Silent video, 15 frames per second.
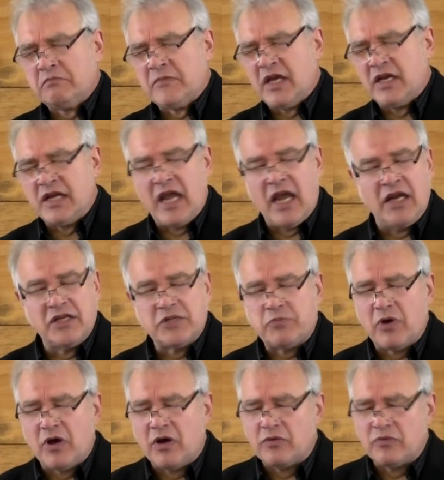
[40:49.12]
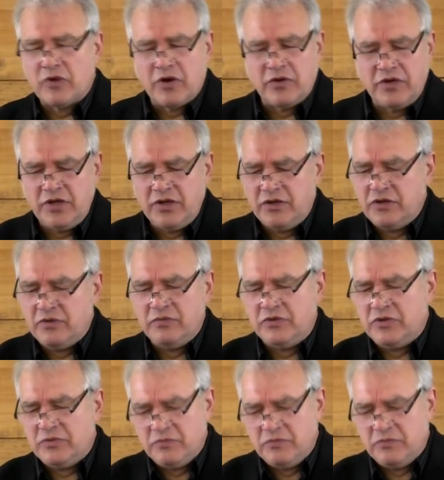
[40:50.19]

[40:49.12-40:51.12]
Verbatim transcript: Again, as Paul wrote, you,